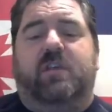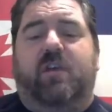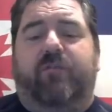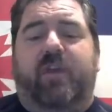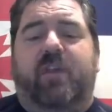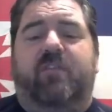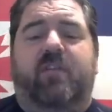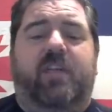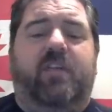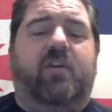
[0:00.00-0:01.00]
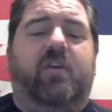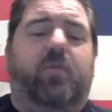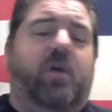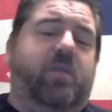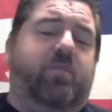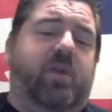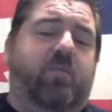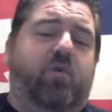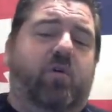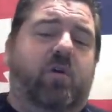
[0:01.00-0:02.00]
Now, Fantasyland that could apply to
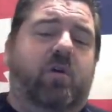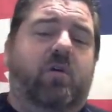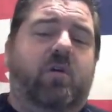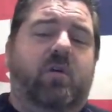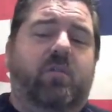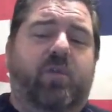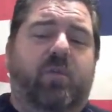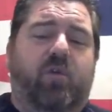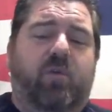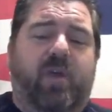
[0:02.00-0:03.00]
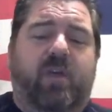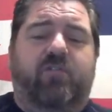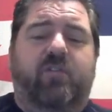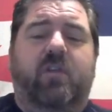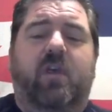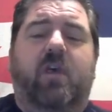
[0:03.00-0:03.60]
Playboy, uh, the Playboy Mansion,